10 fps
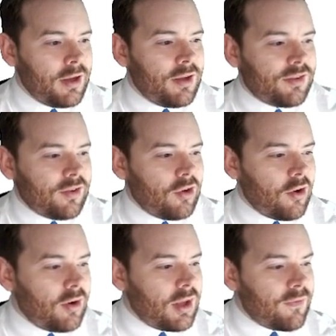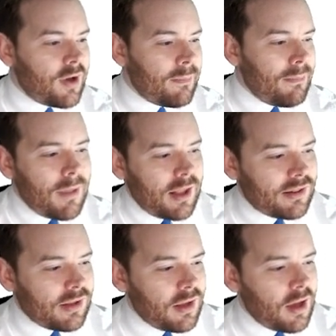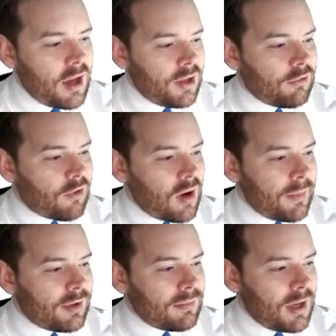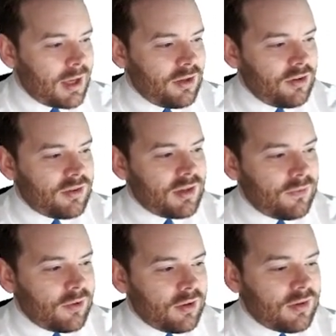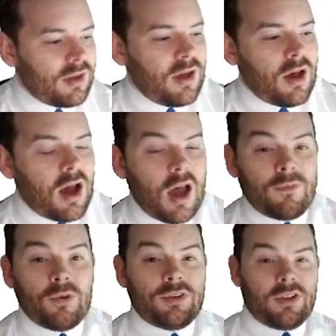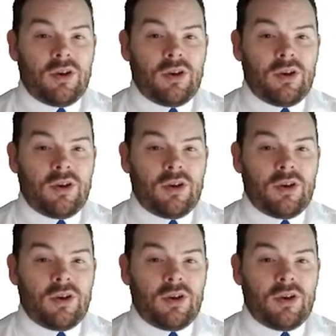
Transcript: So not only have I met uh, the requirement to make it a U certificate, I've also